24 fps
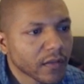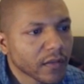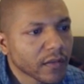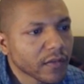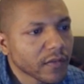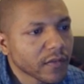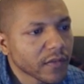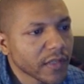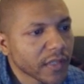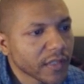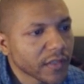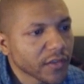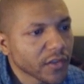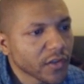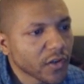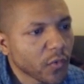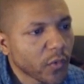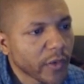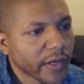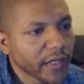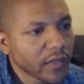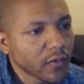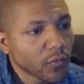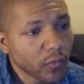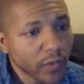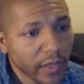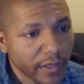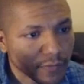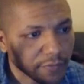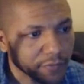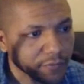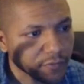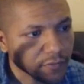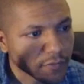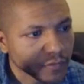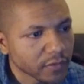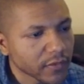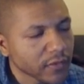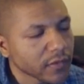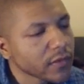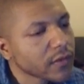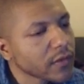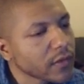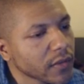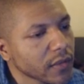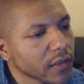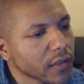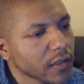It's actually quite rough.
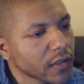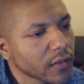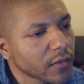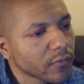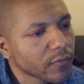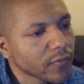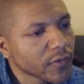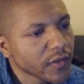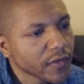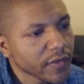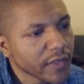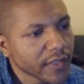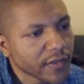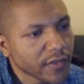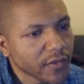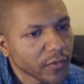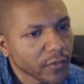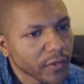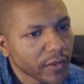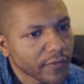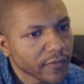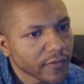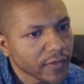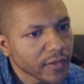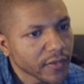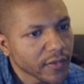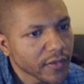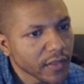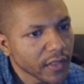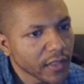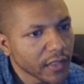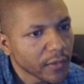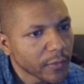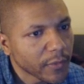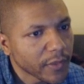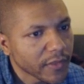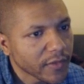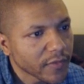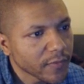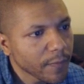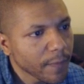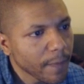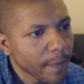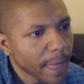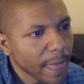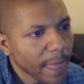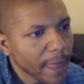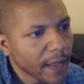Um, so that's our roughness. Anyways,
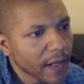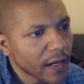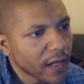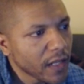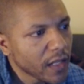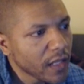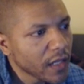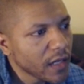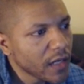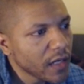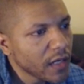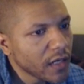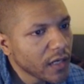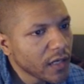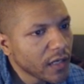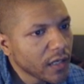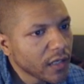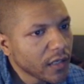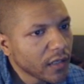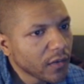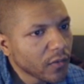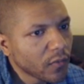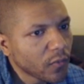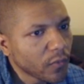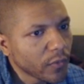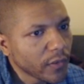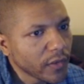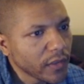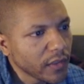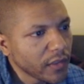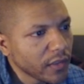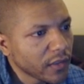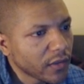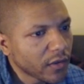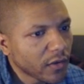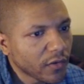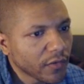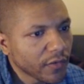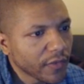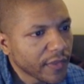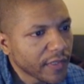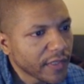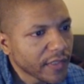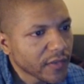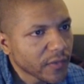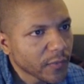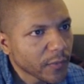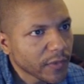we called
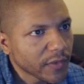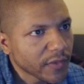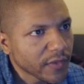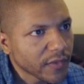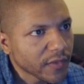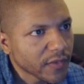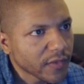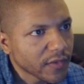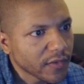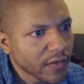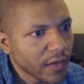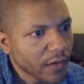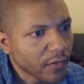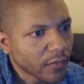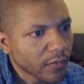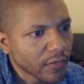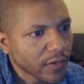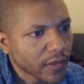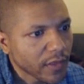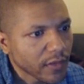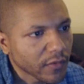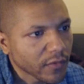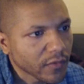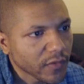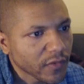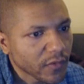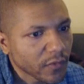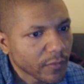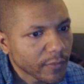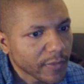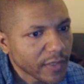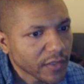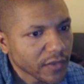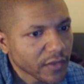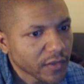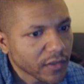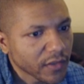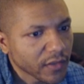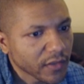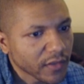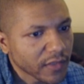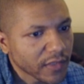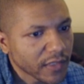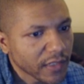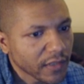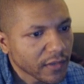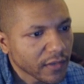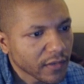this one snow though, so I'm actually going
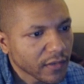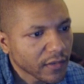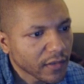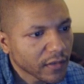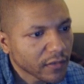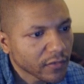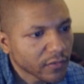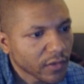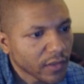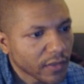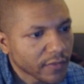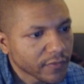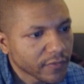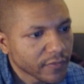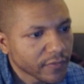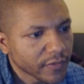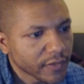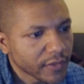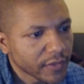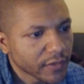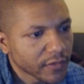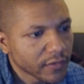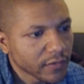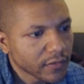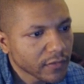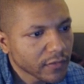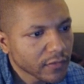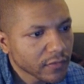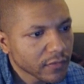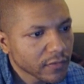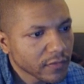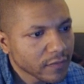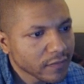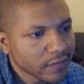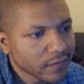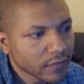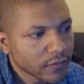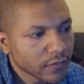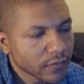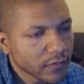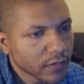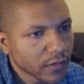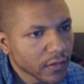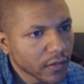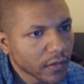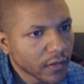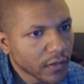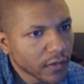to take the color off of here.
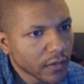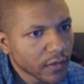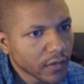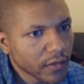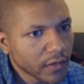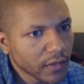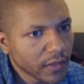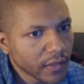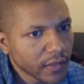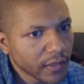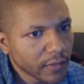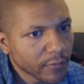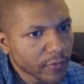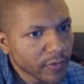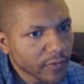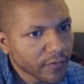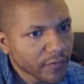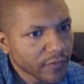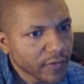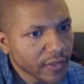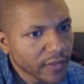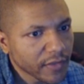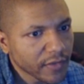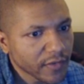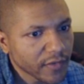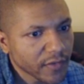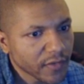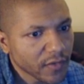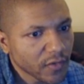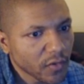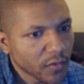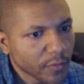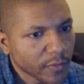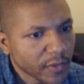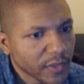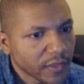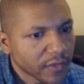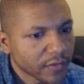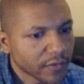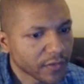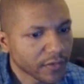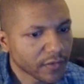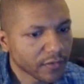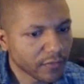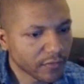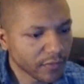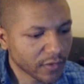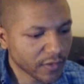And I'm going to find a snow
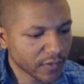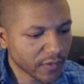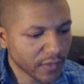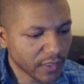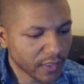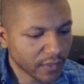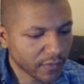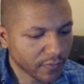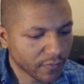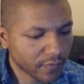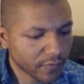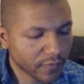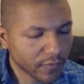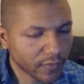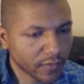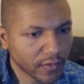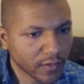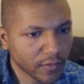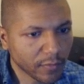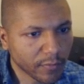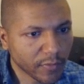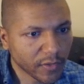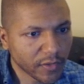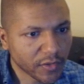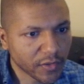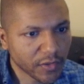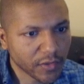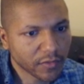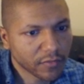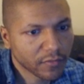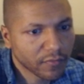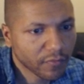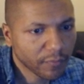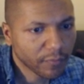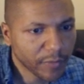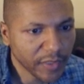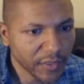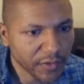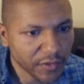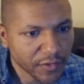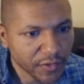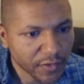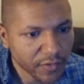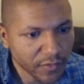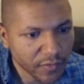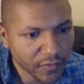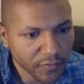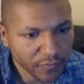material because I have a bunch of
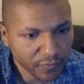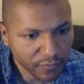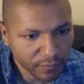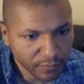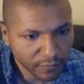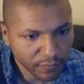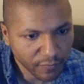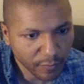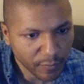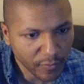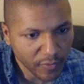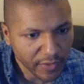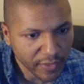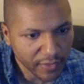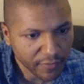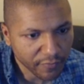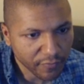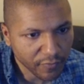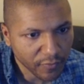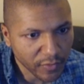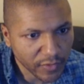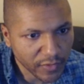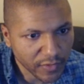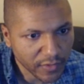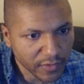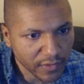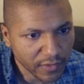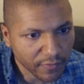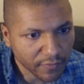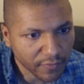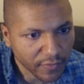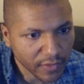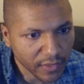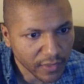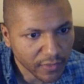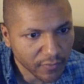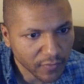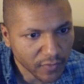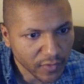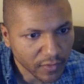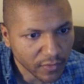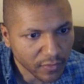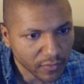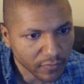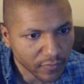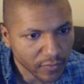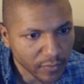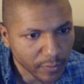pictures from all that free stuff they gave us
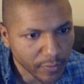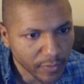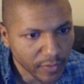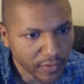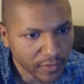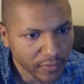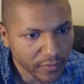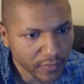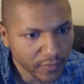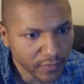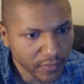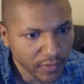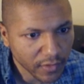all over the place.